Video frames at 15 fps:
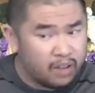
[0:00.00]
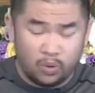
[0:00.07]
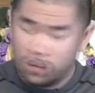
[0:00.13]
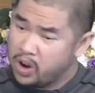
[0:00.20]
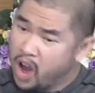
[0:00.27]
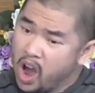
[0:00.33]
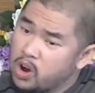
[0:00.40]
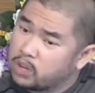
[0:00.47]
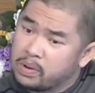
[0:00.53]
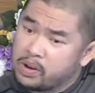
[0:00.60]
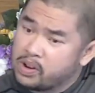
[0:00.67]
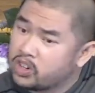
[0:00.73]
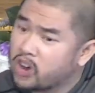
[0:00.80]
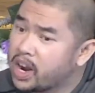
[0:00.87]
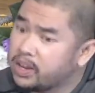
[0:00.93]
Who knows? Maybe
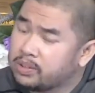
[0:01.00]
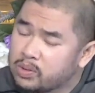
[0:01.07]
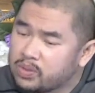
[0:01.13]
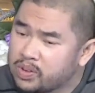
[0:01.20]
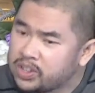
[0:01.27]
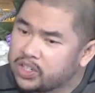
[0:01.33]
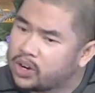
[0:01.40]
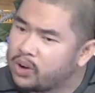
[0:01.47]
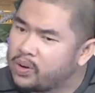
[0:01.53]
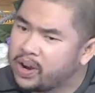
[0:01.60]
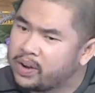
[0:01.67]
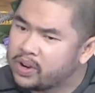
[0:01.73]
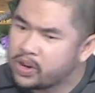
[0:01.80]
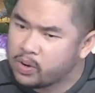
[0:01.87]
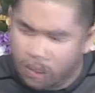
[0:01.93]
your triceps weren't
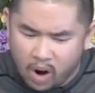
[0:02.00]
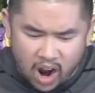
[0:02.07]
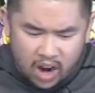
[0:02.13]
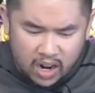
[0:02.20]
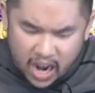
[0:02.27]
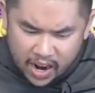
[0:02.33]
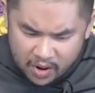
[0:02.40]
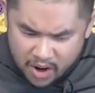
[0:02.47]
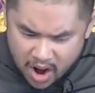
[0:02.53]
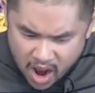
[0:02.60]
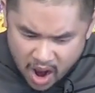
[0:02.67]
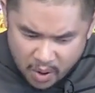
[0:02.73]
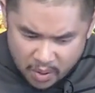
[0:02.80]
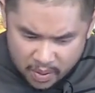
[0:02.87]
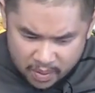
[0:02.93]
showing when you walk. I don't
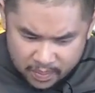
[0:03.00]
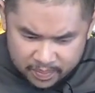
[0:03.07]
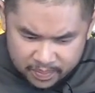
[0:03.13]
know.